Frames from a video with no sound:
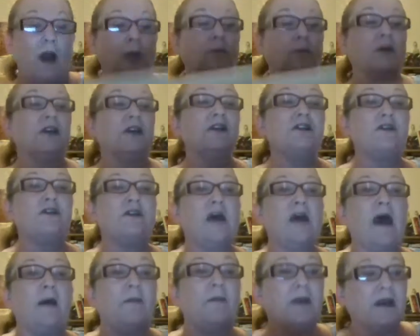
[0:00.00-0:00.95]
I'm going to do
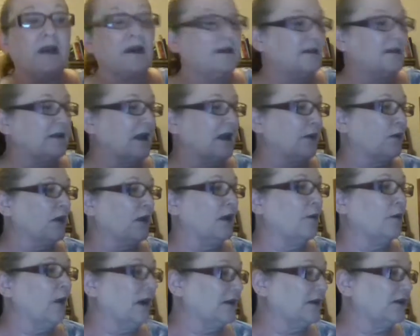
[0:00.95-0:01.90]
that because I really
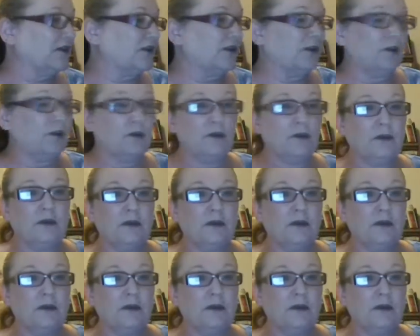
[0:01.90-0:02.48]
want to